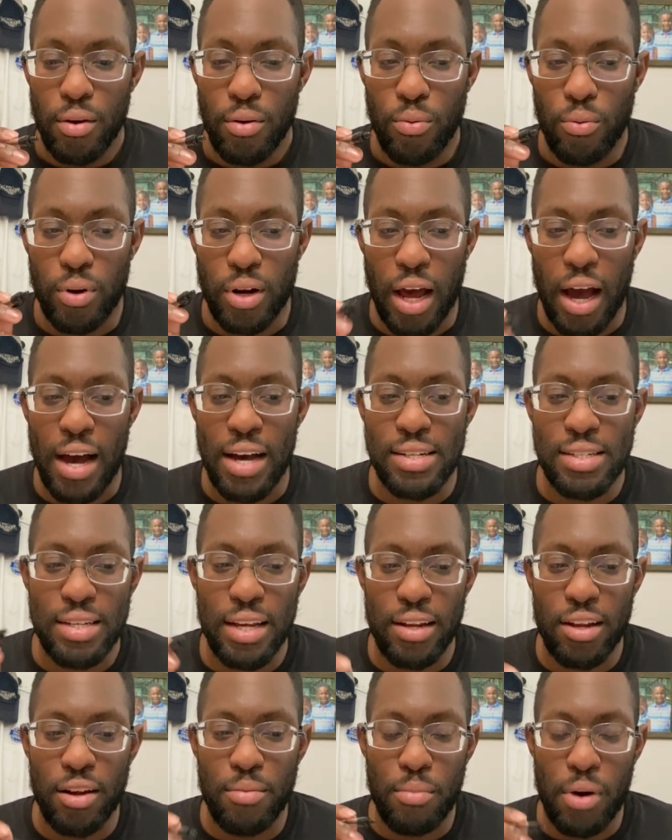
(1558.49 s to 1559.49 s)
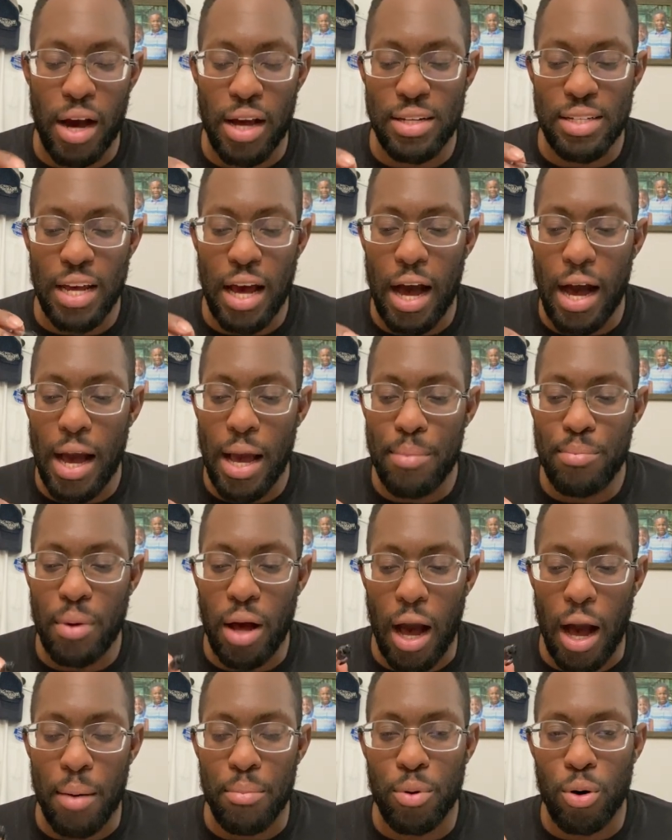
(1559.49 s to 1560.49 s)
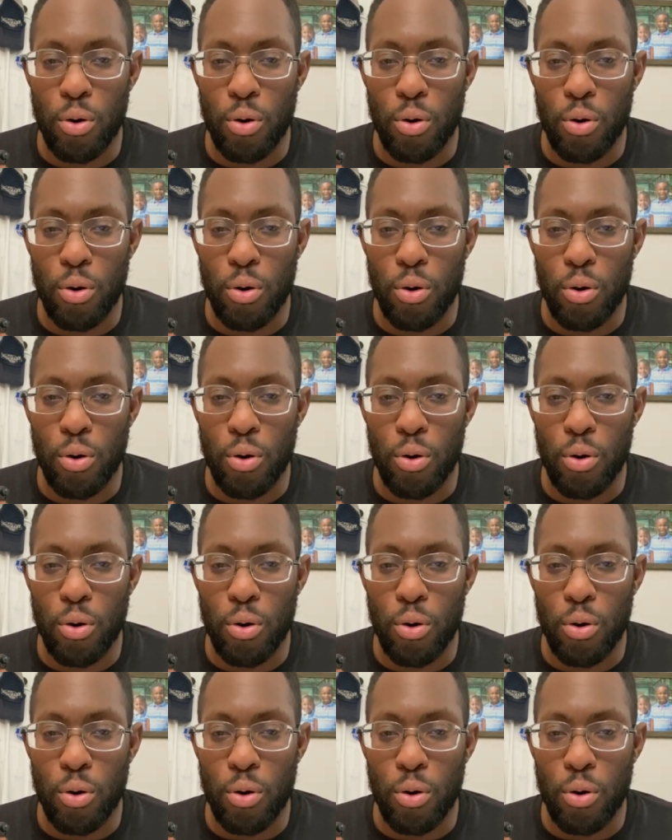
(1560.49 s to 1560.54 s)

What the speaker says: when I send in my time, I'm